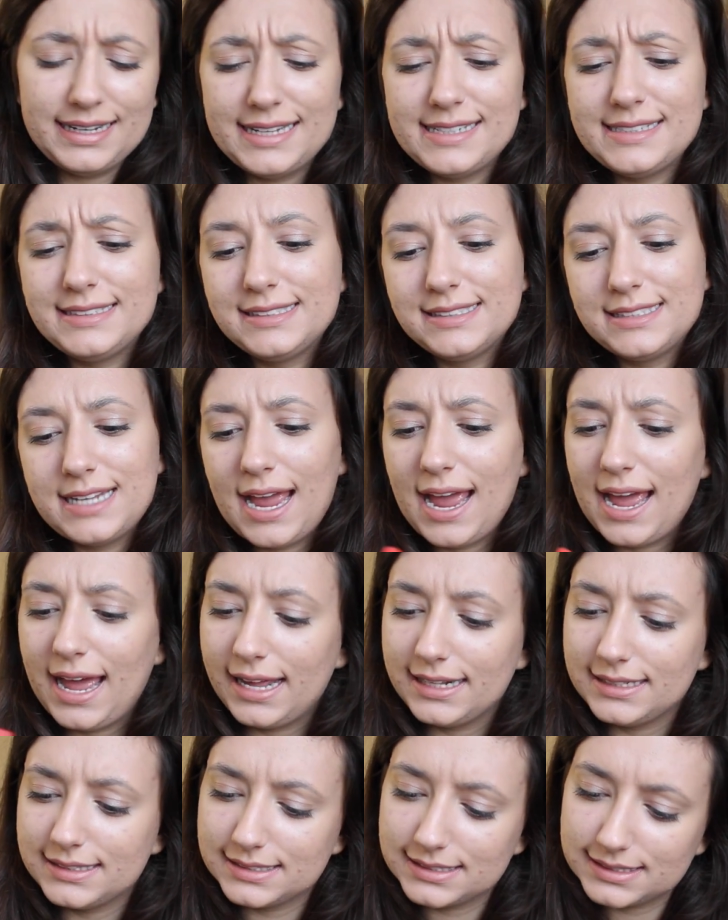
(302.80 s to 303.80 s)

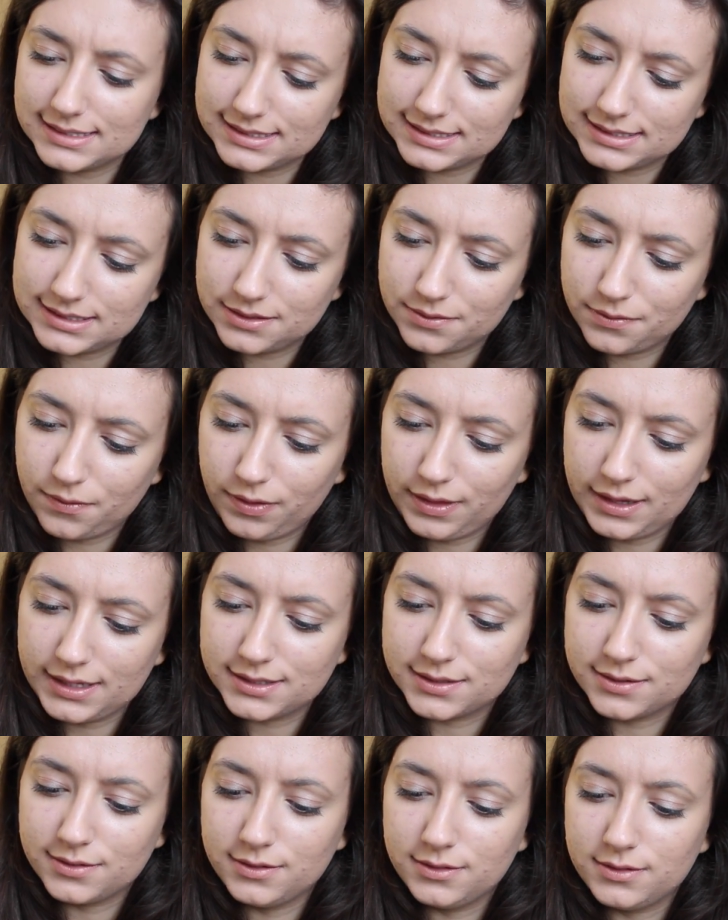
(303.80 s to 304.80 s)
Intense, what are
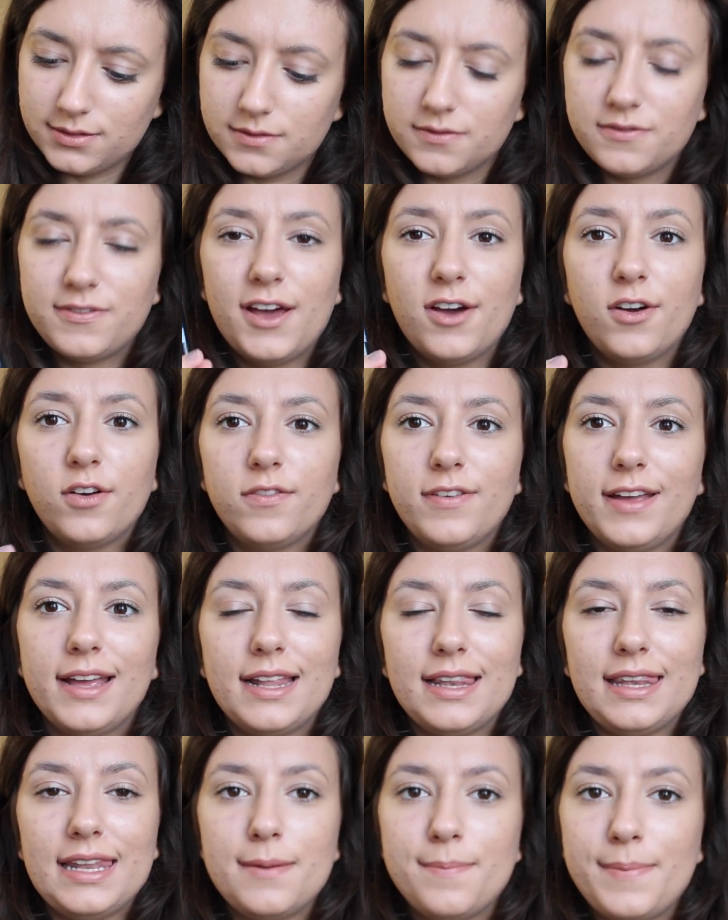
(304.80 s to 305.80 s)
these called?
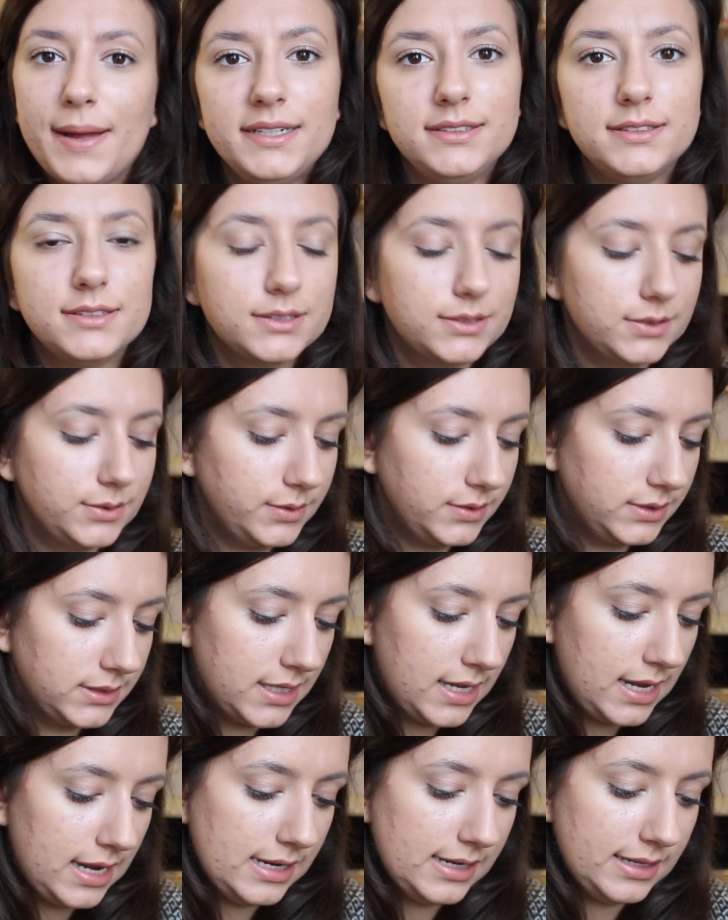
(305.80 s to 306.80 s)
Velvet lip pencils.
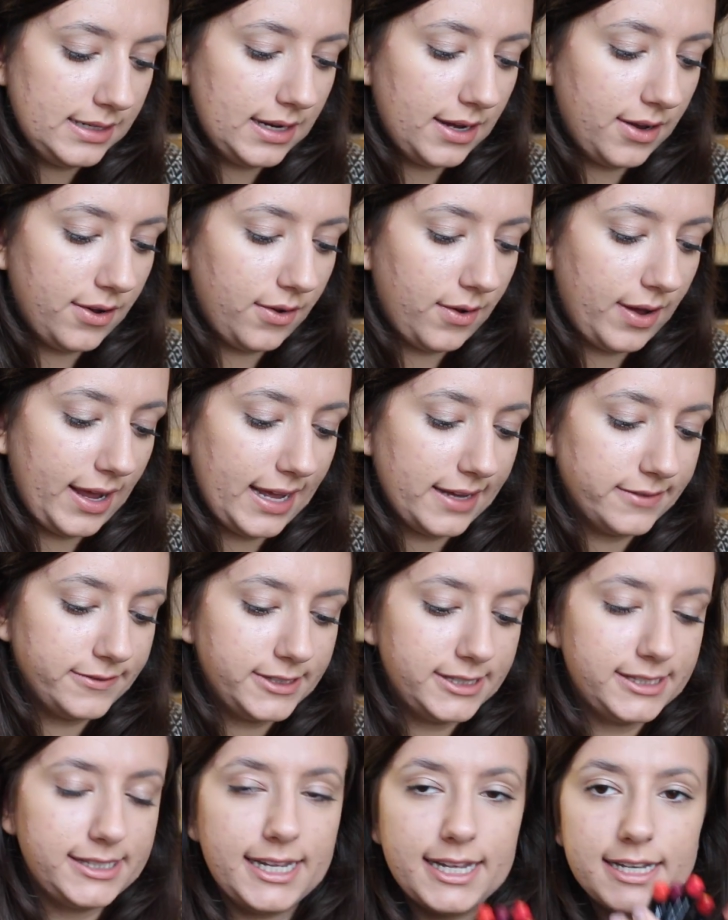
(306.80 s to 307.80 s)
Now I have
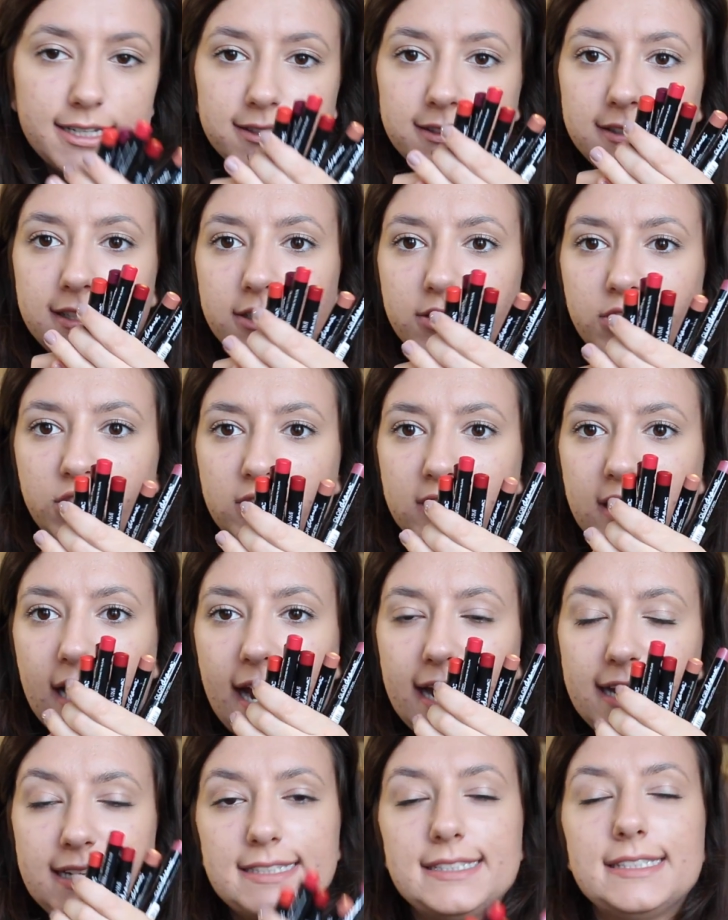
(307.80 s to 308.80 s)
6
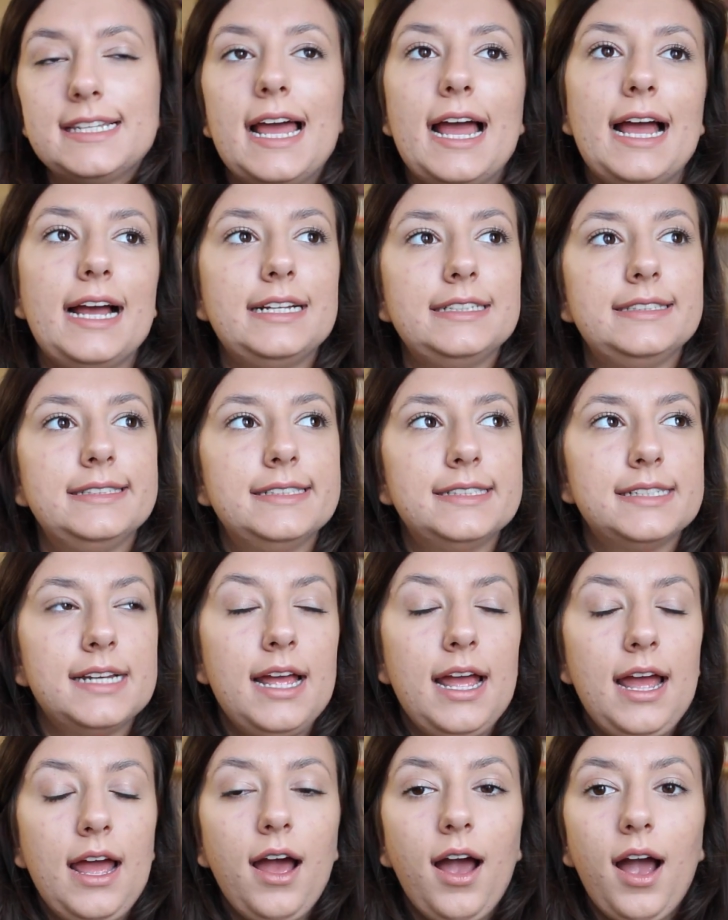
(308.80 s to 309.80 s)
shades and
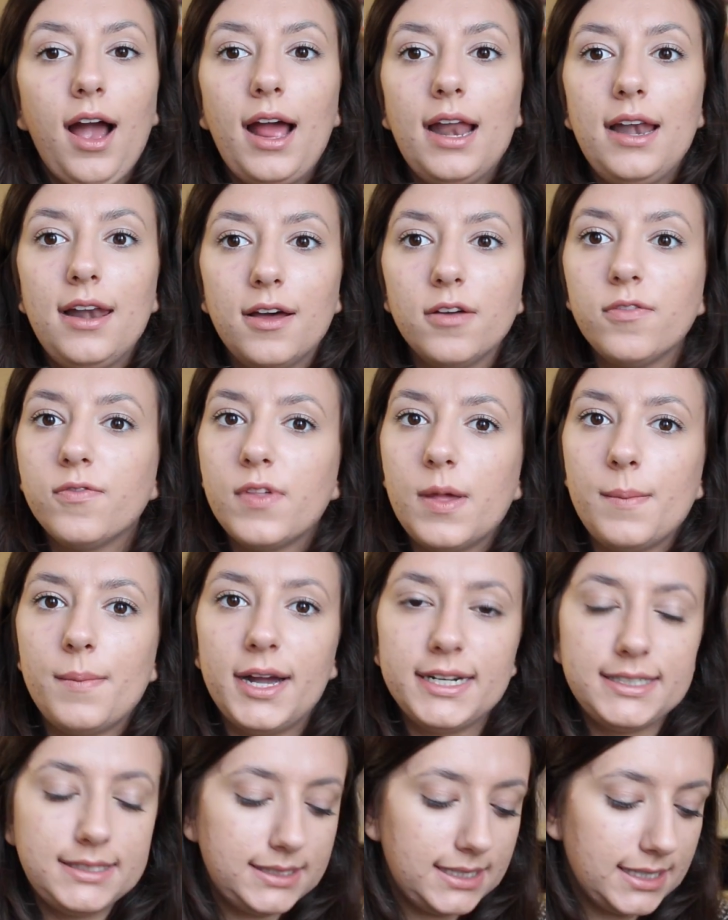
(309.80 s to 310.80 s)
I love them.
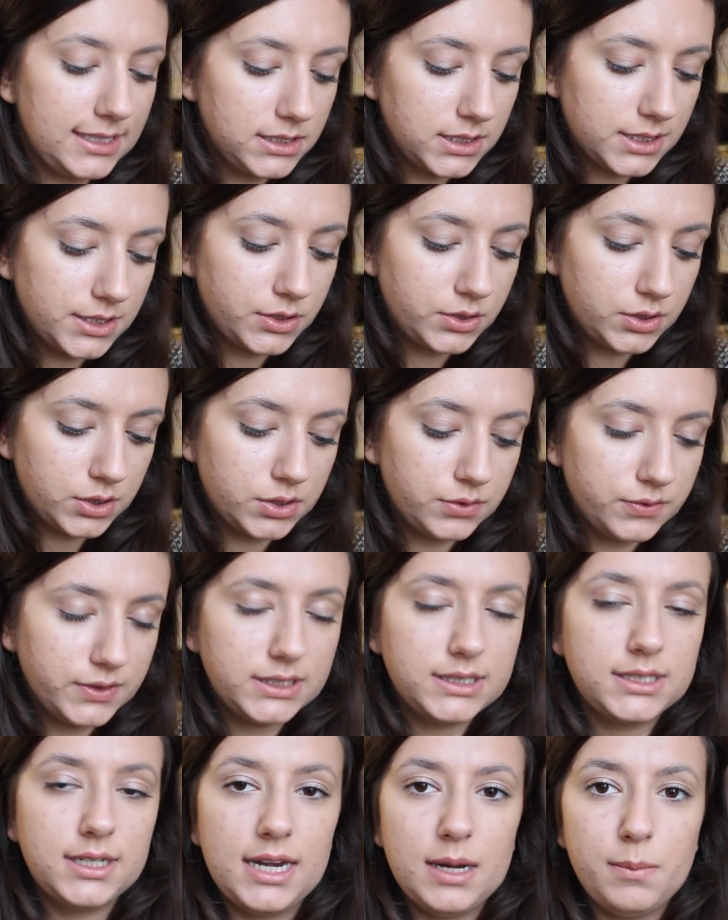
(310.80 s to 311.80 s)
I did just
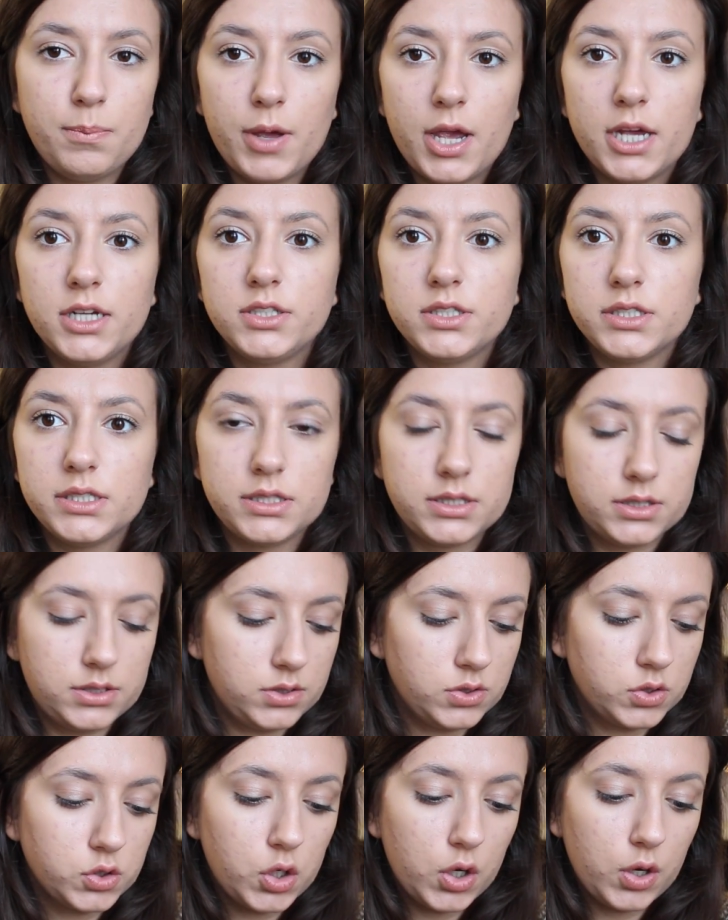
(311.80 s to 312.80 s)
recently purchase
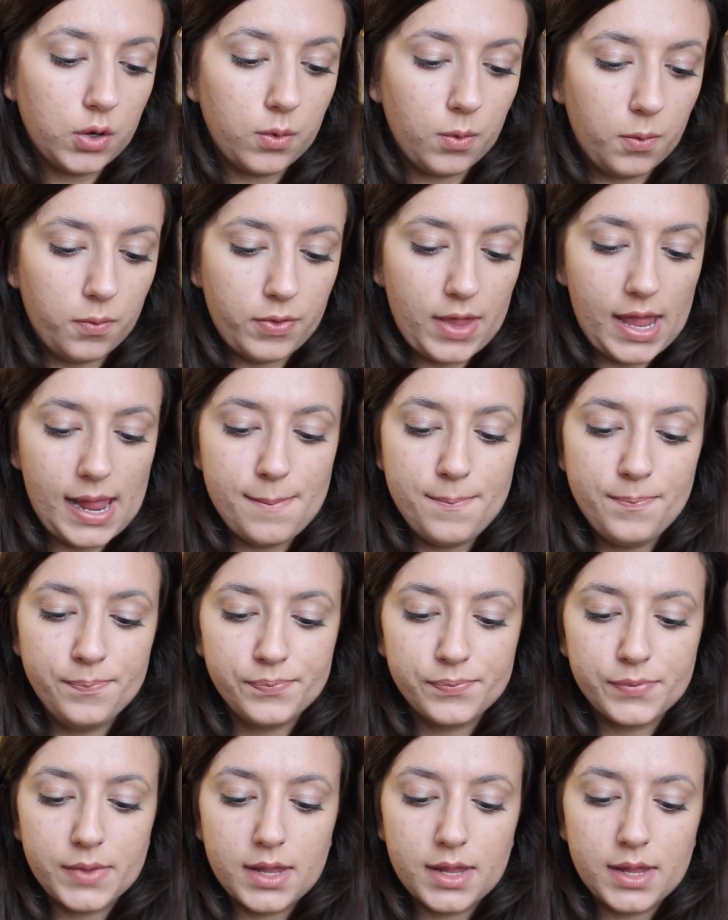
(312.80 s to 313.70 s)
2 of them,